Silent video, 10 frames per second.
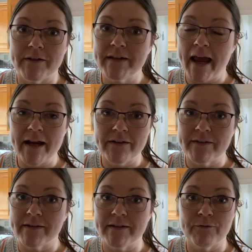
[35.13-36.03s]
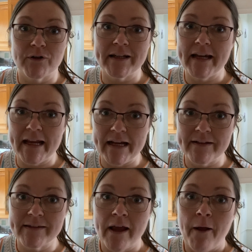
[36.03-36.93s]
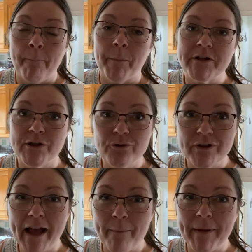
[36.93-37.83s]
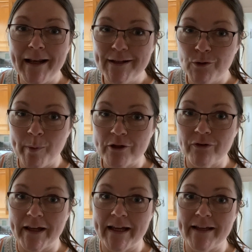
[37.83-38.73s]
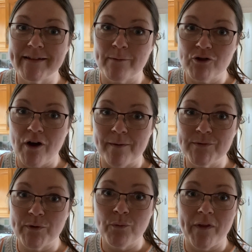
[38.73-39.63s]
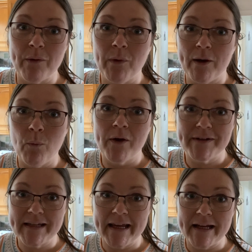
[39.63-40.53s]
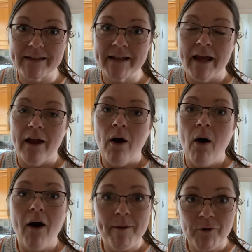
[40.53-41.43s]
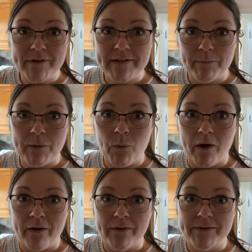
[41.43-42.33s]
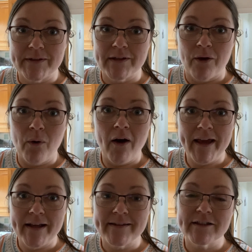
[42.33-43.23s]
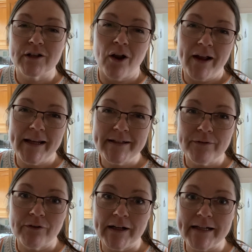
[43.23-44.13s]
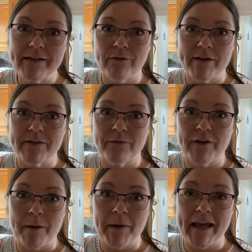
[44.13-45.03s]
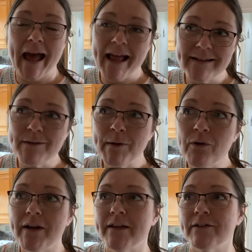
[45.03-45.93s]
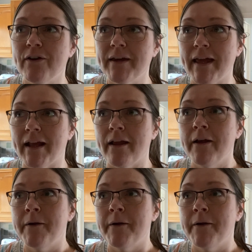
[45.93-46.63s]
tastes and different needs. My children can be a little bit tricky sometimes with what they will and won't eat. I'm on Slimming World, so I eat slightly differently to the rest of the family. And to be honest, cooking